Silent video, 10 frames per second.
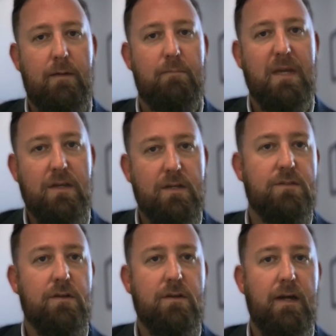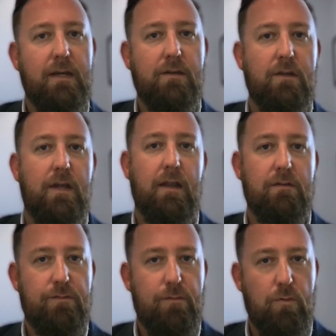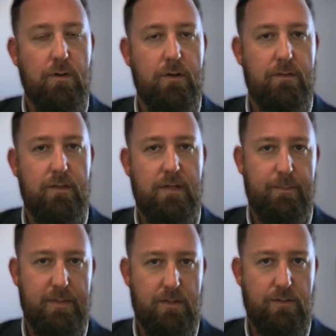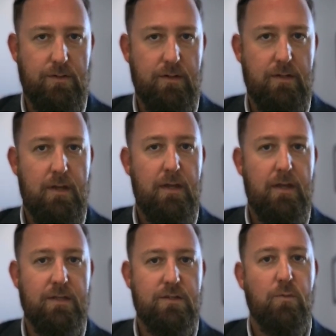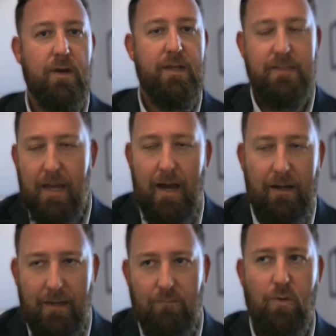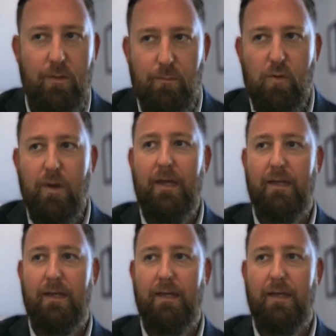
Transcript: because their client could not afford the deposition. And so I'll give one quick